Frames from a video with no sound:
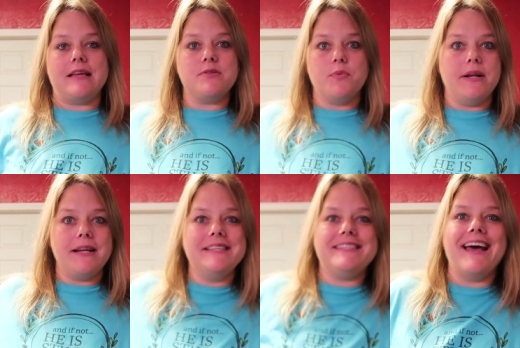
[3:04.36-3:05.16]
that's when I
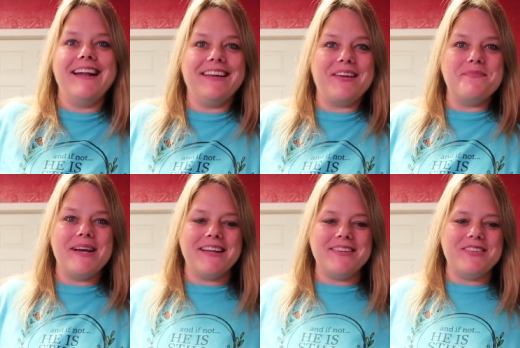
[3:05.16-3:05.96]
decided to come
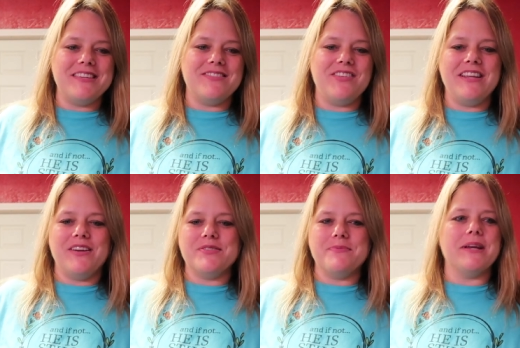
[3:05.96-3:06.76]
back and do these
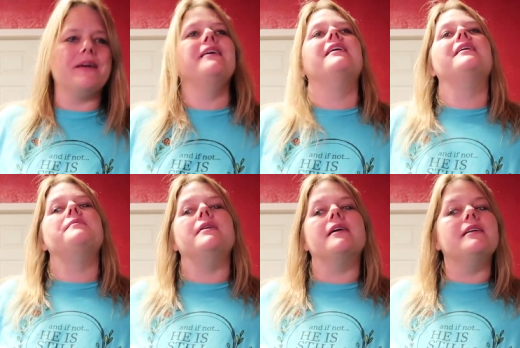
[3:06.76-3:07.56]
videos. I'm like, I'm
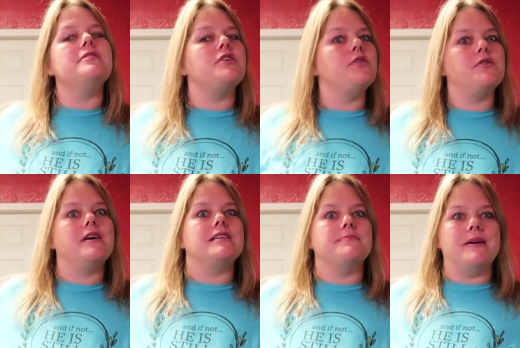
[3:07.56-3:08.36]
not going to show you
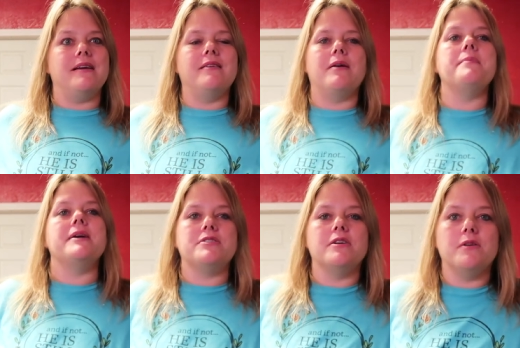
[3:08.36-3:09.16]
guys I
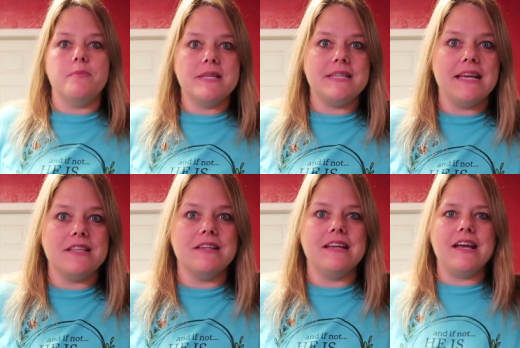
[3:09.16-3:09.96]
might show you a messy
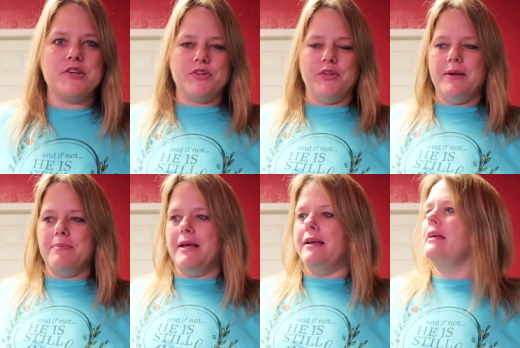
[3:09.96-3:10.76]
kitchen occasionally,
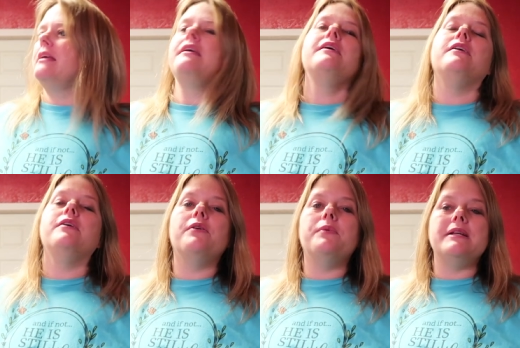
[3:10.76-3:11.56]
but
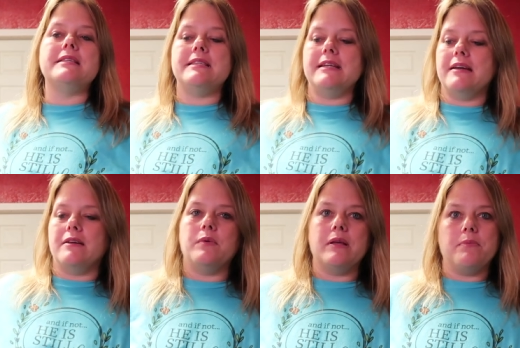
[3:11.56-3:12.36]
you don't want to see
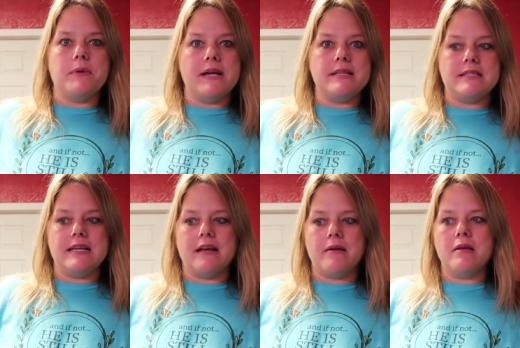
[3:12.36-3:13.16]
it with my
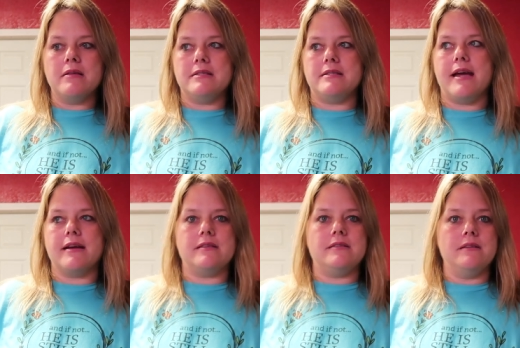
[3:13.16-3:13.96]
sink
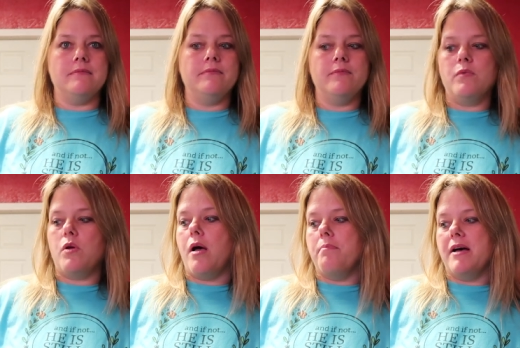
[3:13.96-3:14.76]
stacked
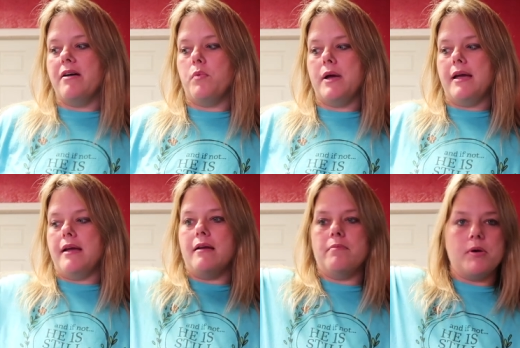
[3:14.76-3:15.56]
above,
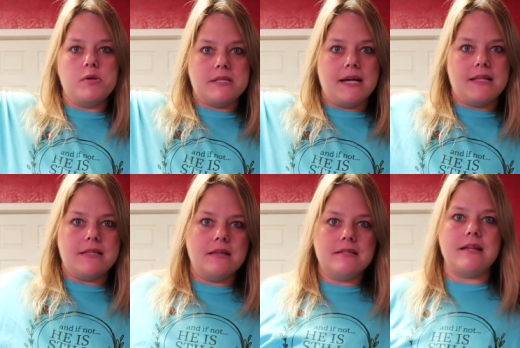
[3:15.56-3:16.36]
both
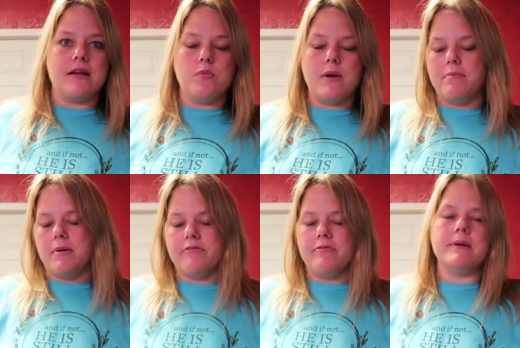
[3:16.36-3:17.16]
sides stacked way
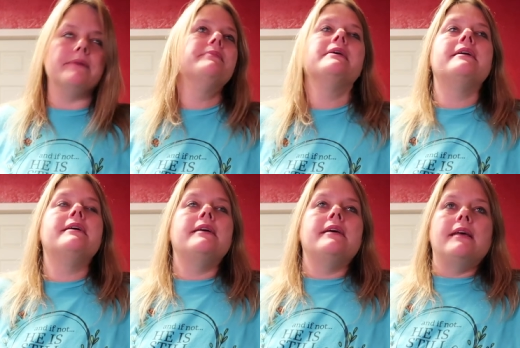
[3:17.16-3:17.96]
above. But
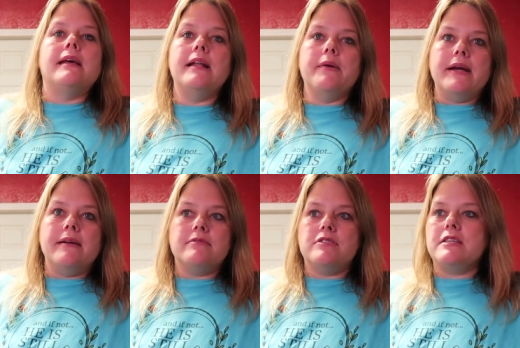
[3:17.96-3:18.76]

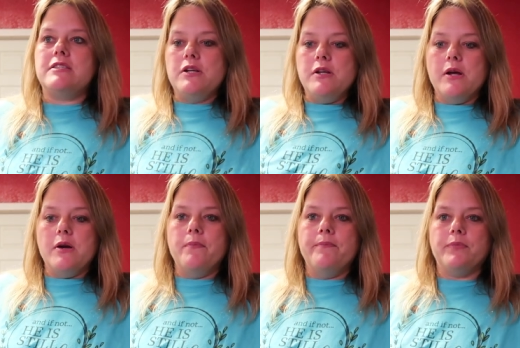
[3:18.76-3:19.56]
anyway, just so you
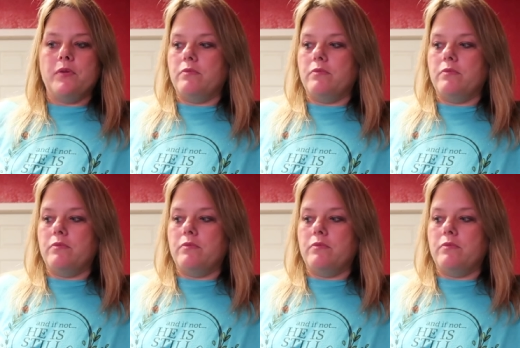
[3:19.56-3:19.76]
know,